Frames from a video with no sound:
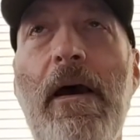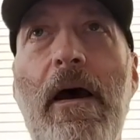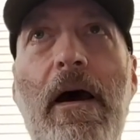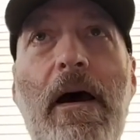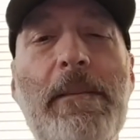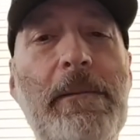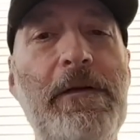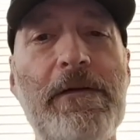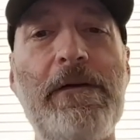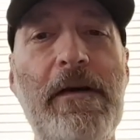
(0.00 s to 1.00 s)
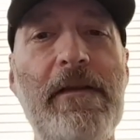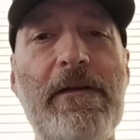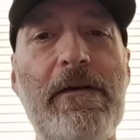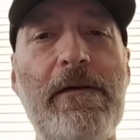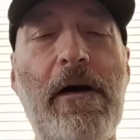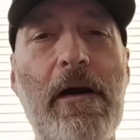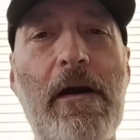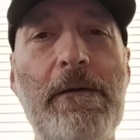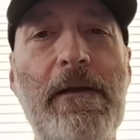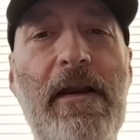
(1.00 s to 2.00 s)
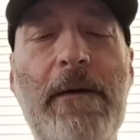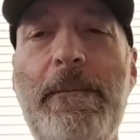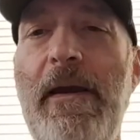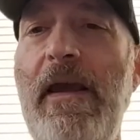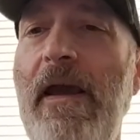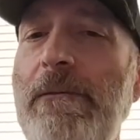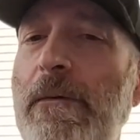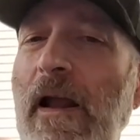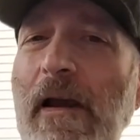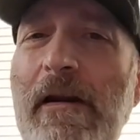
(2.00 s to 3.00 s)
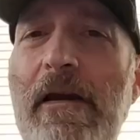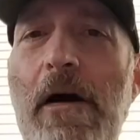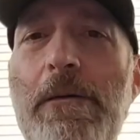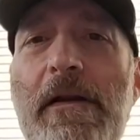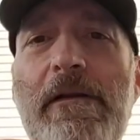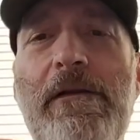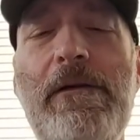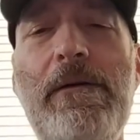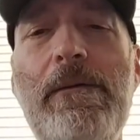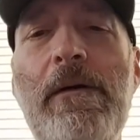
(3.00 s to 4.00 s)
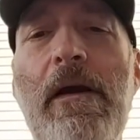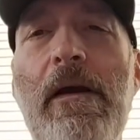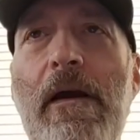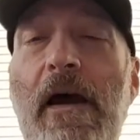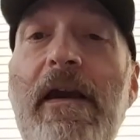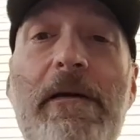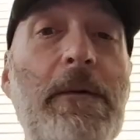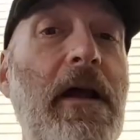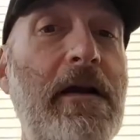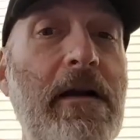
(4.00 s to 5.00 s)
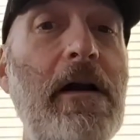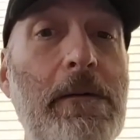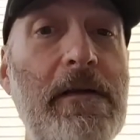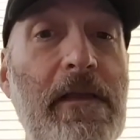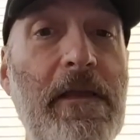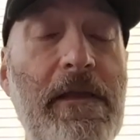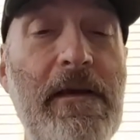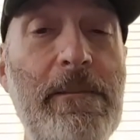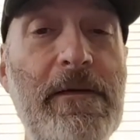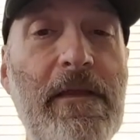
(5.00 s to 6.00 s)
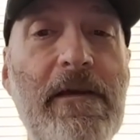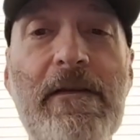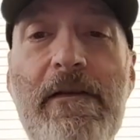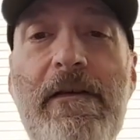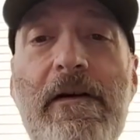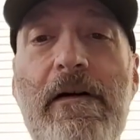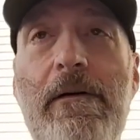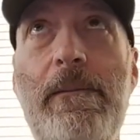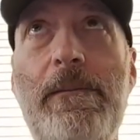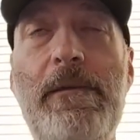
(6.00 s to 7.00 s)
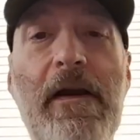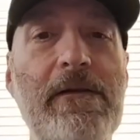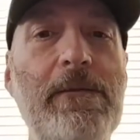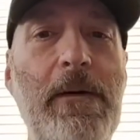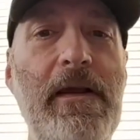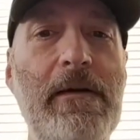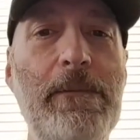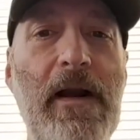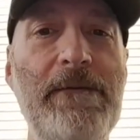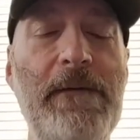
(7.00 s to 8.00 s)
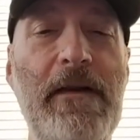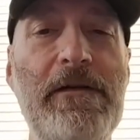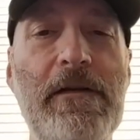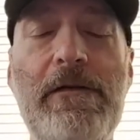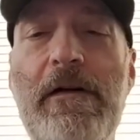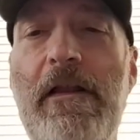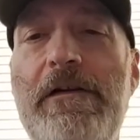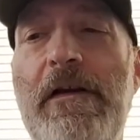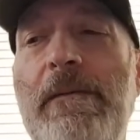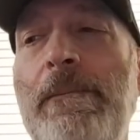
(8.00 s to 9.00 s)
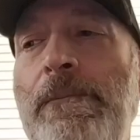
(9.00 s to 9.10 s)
I'm just going to sort of talk off the top of my head. We're not going to go into the themes of this until next week when I finish the trilogy.